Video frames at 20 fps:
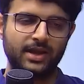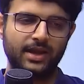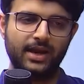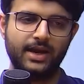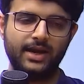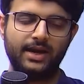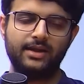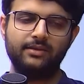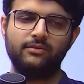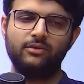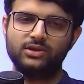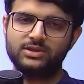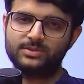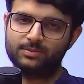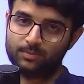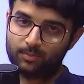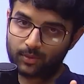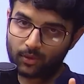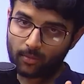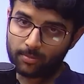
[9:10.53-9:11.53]
Interview is
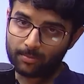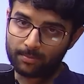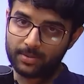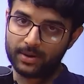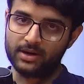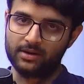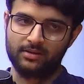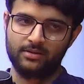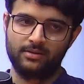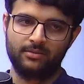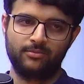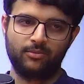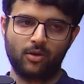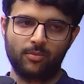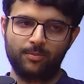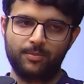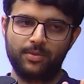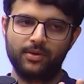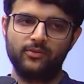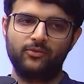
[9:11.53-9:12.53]
proper,
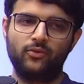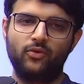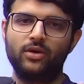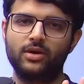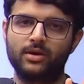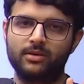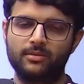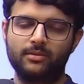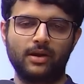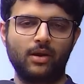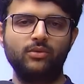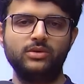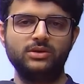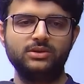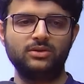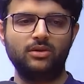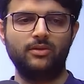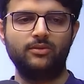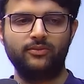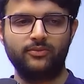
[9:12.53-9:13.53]
proper four rounds
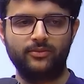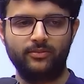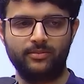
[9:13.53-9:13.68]
of